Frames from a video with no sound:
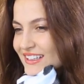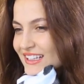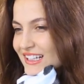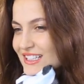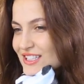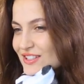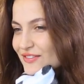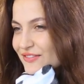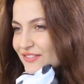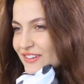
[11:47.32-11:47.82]

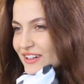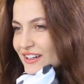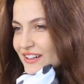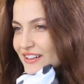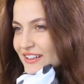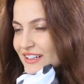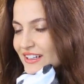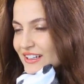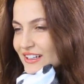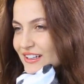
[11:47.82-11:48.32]
That's a
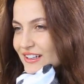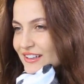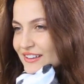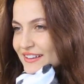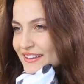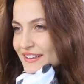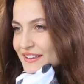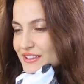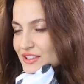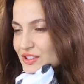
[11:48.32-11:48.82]
very
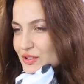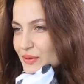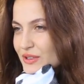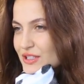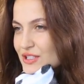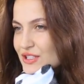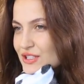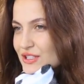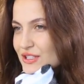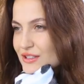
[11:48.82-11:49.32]
nice
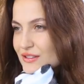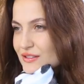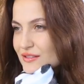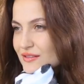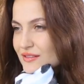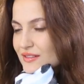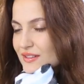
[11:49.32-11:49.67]
question.